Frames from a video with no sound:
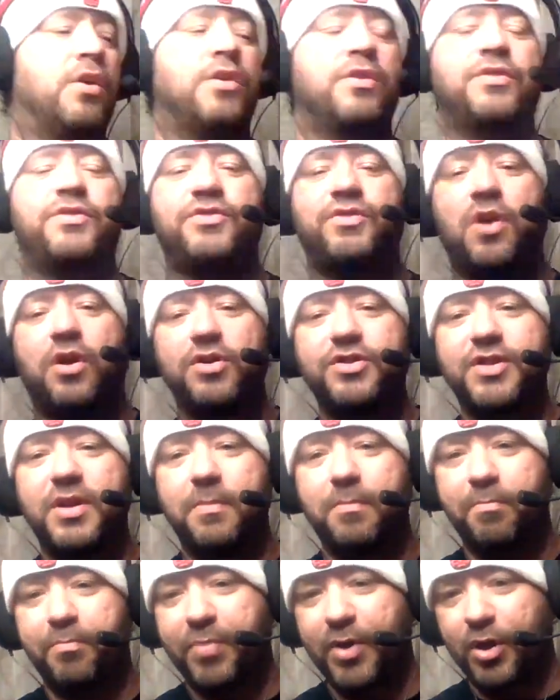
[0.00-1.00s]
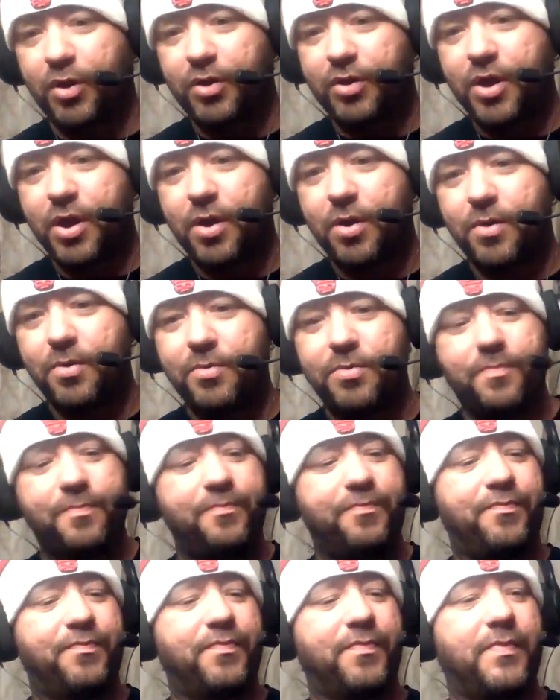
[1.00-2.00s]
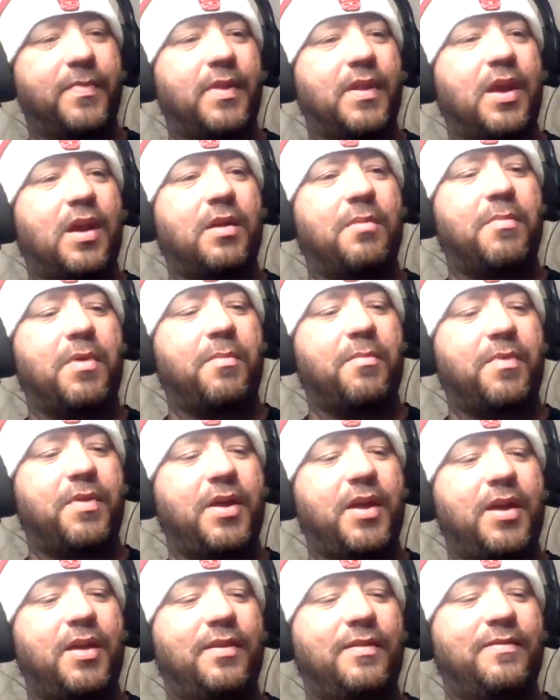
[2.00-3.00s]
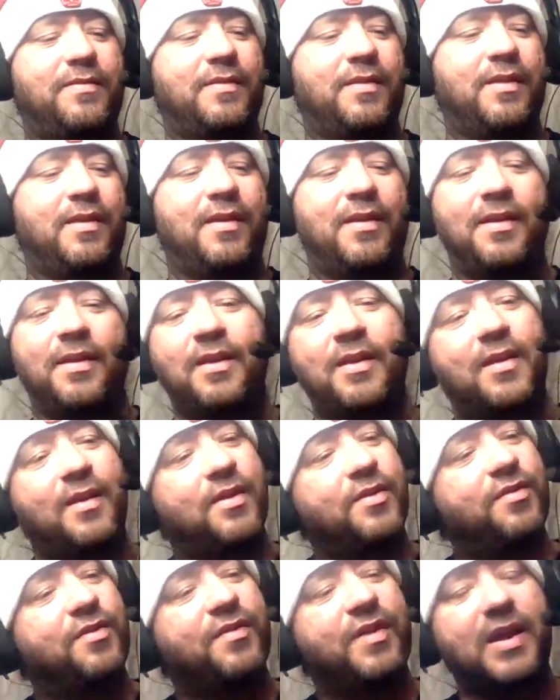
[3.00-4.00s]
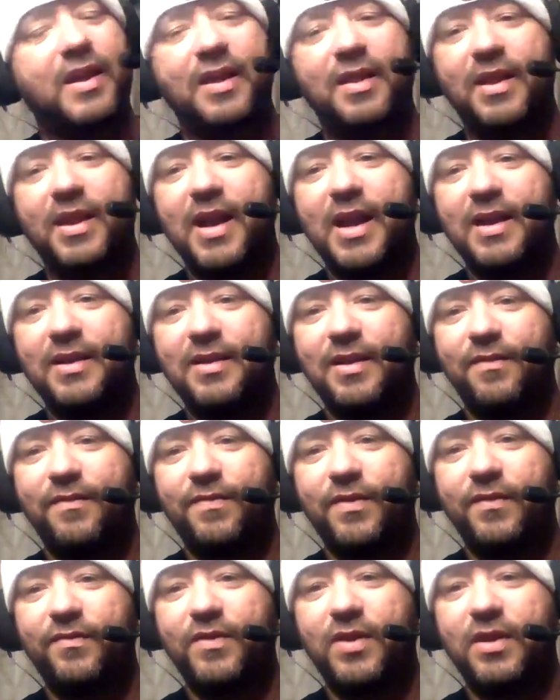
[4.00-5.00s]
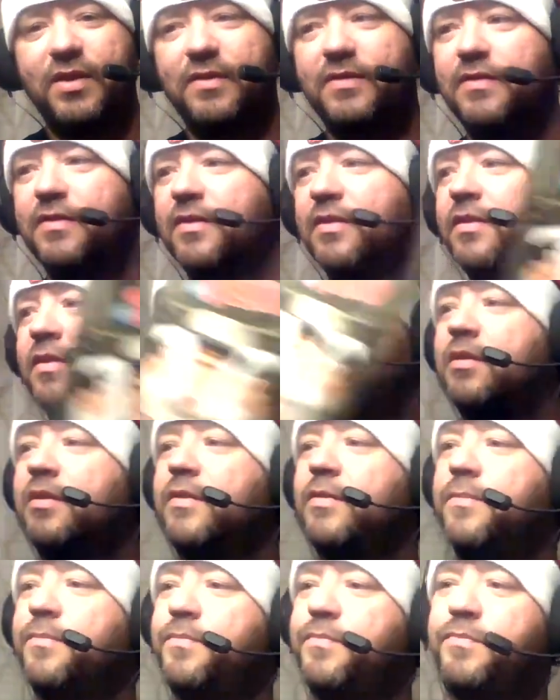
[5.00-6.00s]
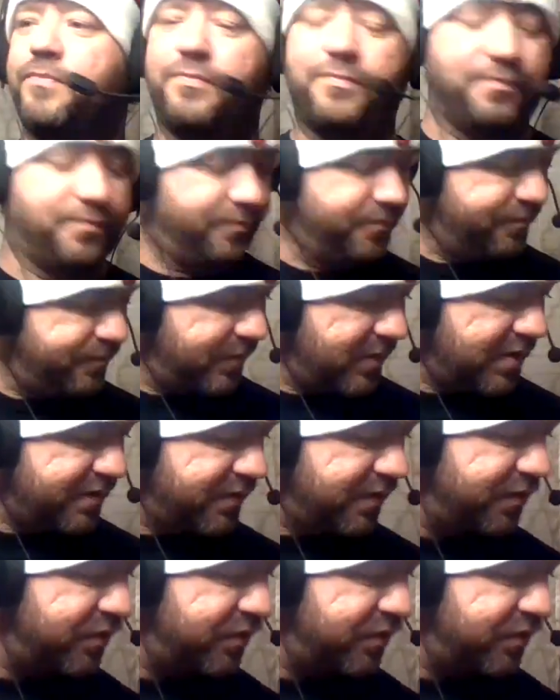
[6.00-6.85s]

Sergeant Bilko. I remember this. This was like in the 1950s. This is a